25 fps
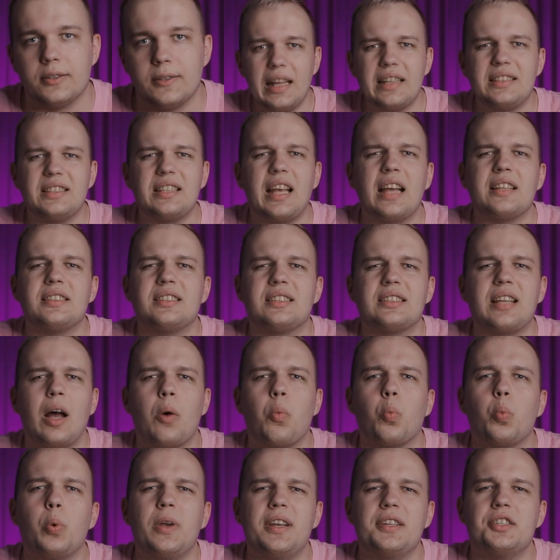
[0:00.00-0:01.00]
Let's add
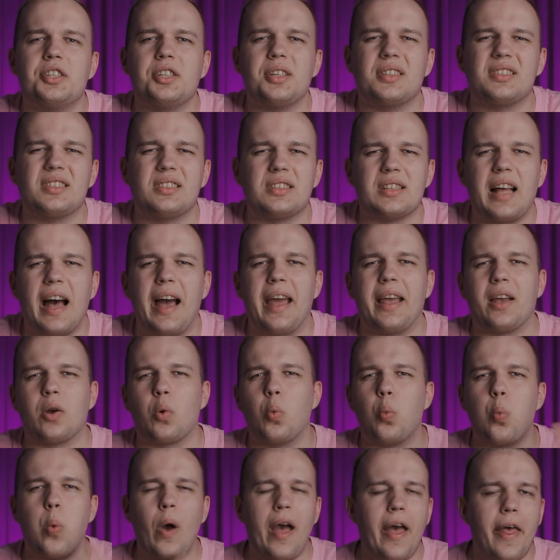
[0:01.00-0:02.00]
some widgets like
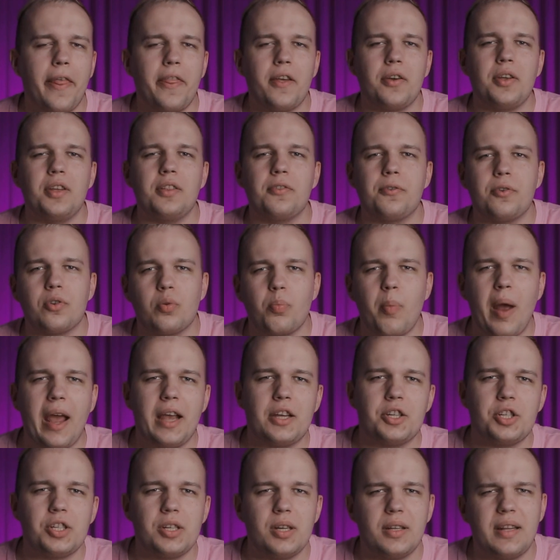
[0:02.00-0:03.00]
weather
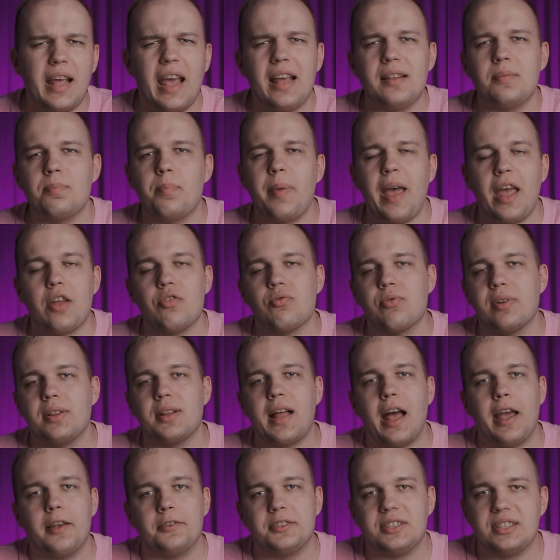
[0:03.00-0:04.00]
information and battery life